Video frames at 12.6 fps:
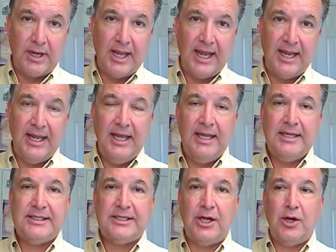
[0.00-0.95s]
Okay,
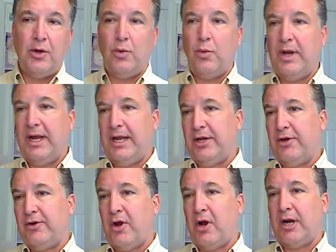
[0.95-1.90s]
so
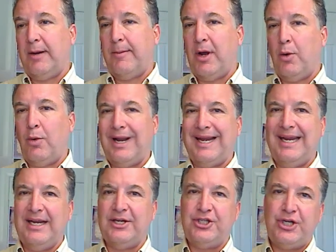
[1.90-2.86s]
when you're talking about, well,
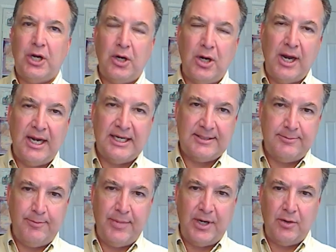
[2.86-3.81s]
I need a shared line
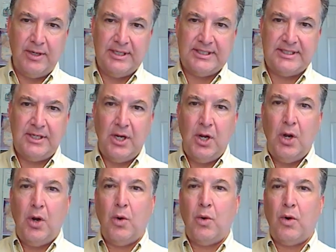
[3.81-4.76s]
experience,
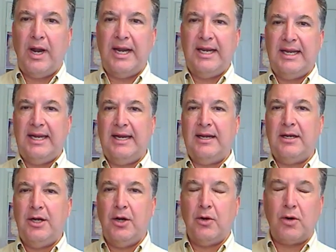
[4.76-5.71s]
or I
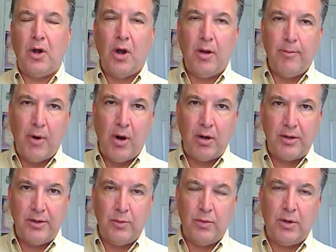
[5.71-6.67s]
need, call
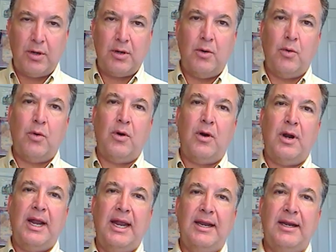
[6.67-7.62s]
park to work,
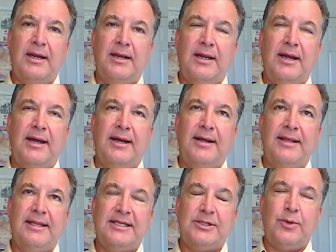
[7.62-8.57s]
or
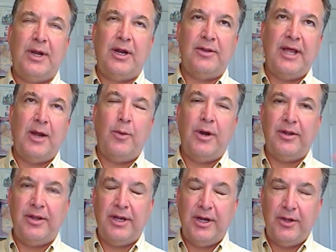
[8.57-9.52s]
this way or that
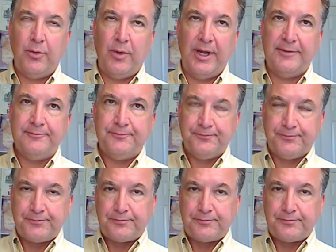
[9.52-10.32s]
way or the other way,